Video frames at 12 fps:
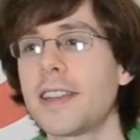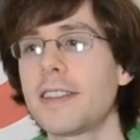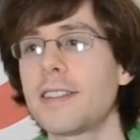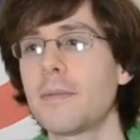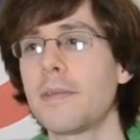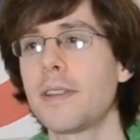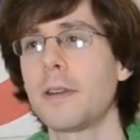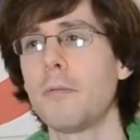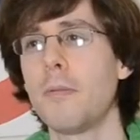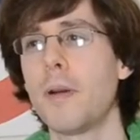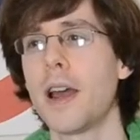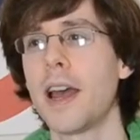it's something
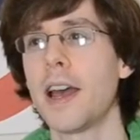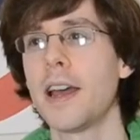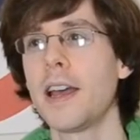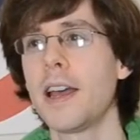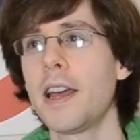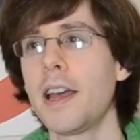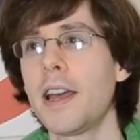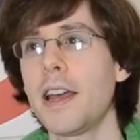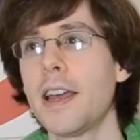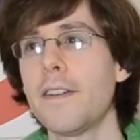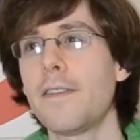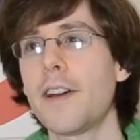where,
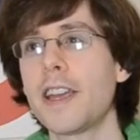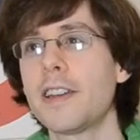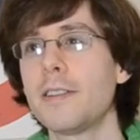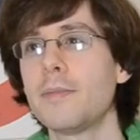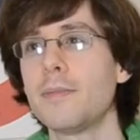if I could,